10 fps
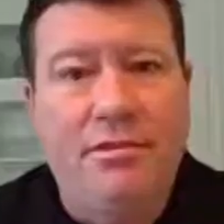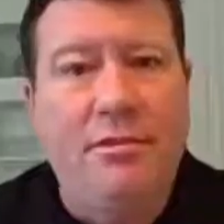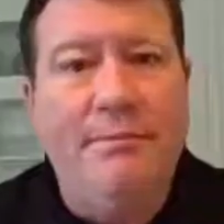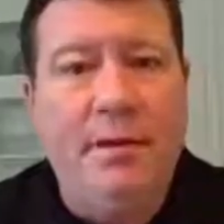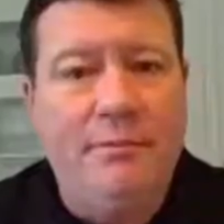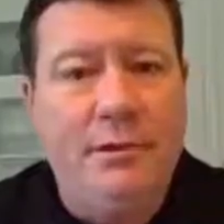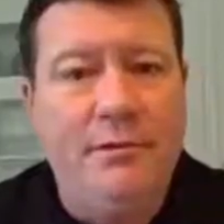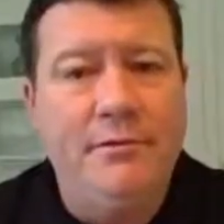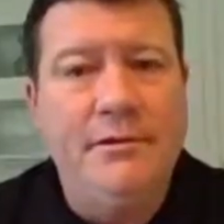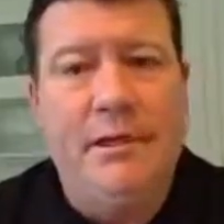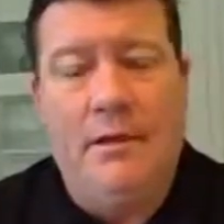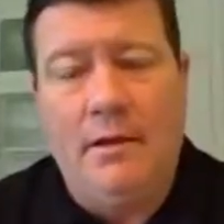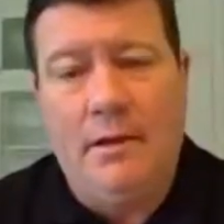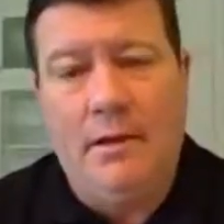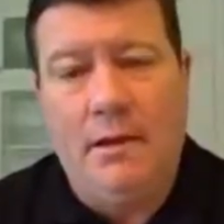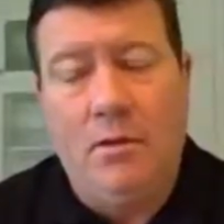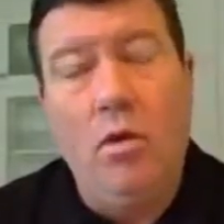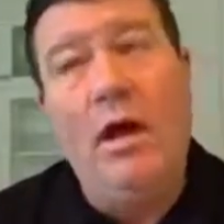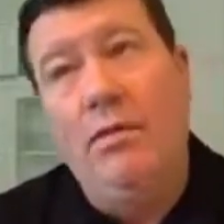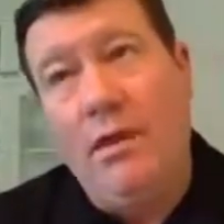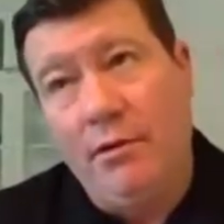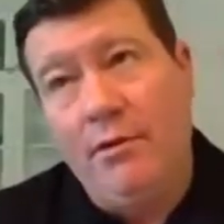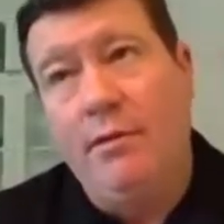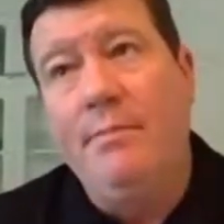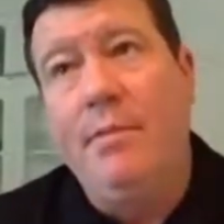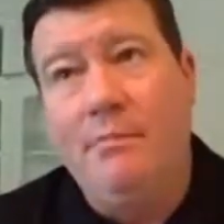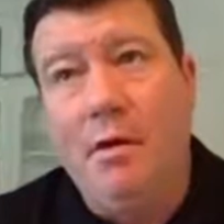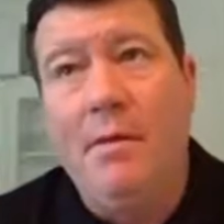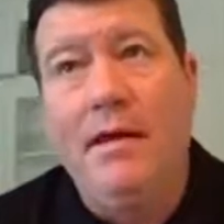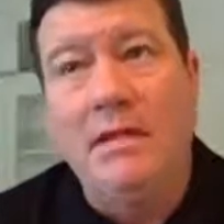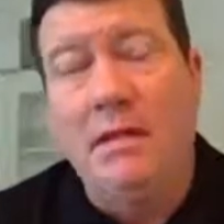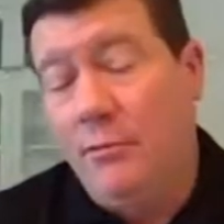three pump dudes, and uh, well, there were three pump on my time.